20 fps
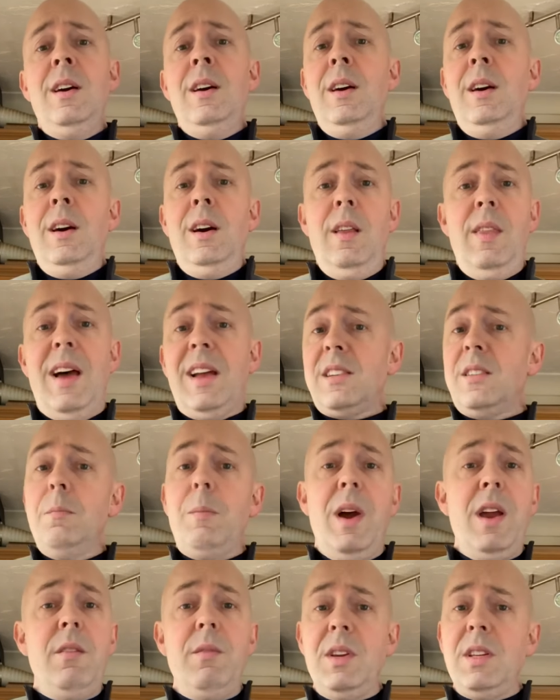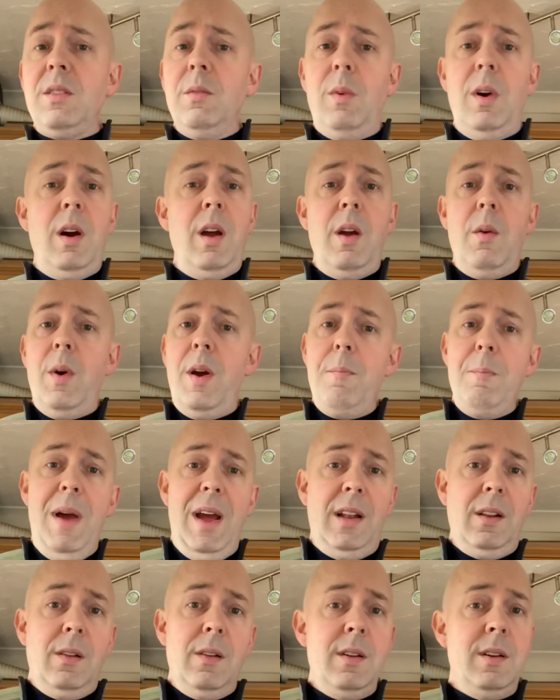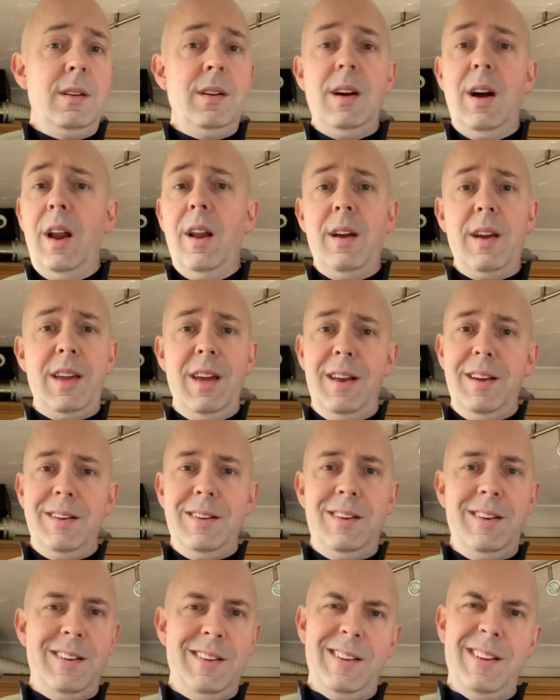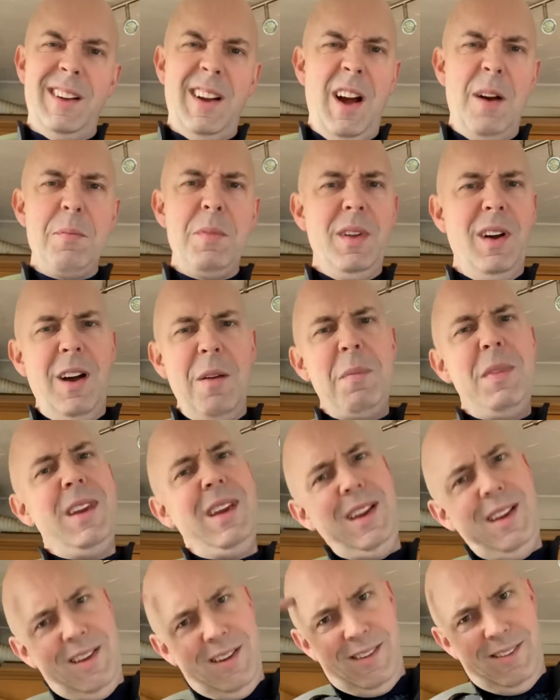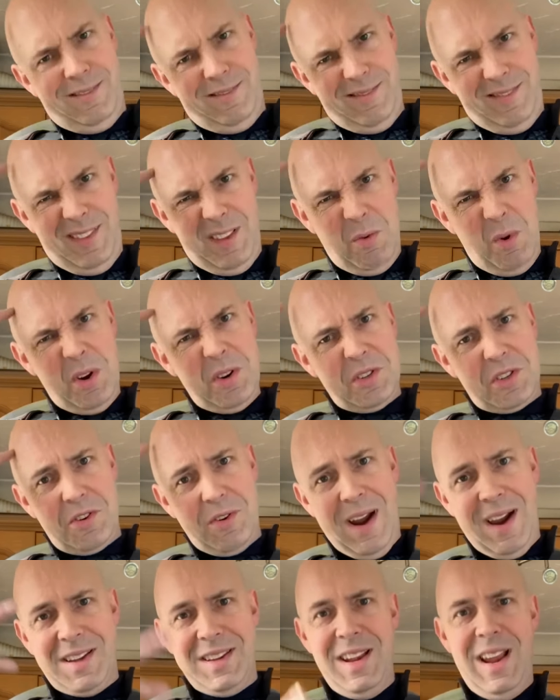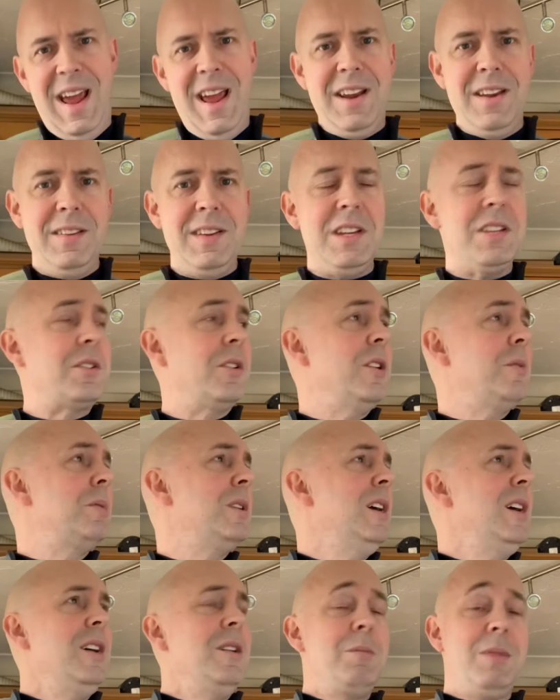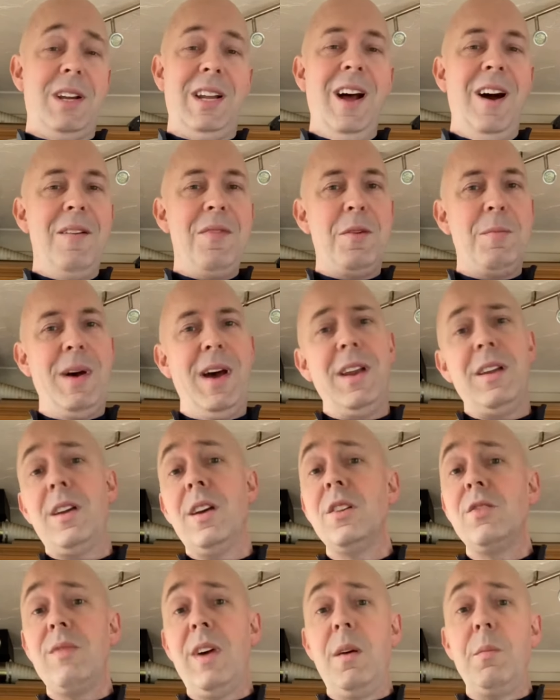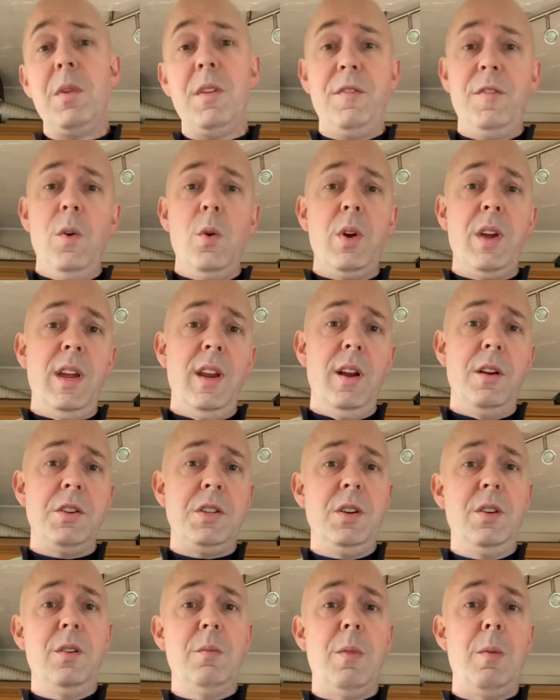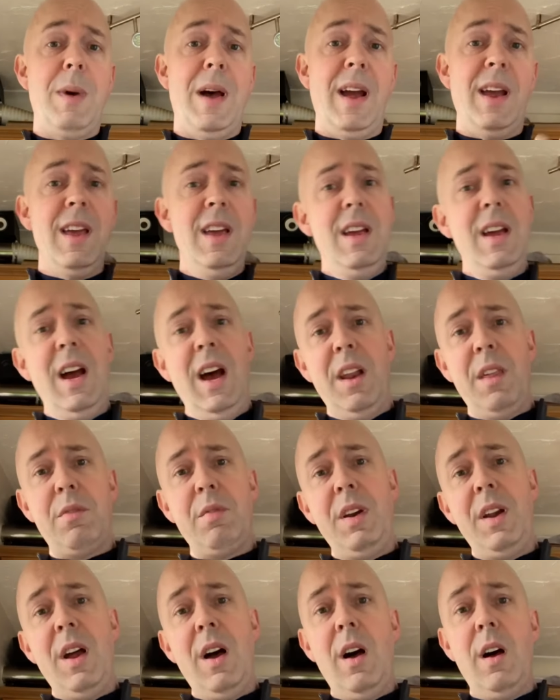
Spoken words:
And that's the main reason why I went metal. And I'm the one who's cracked in the head in these groups, because I'm the man who goes around with a 4 kilo shield on my back and a 3.5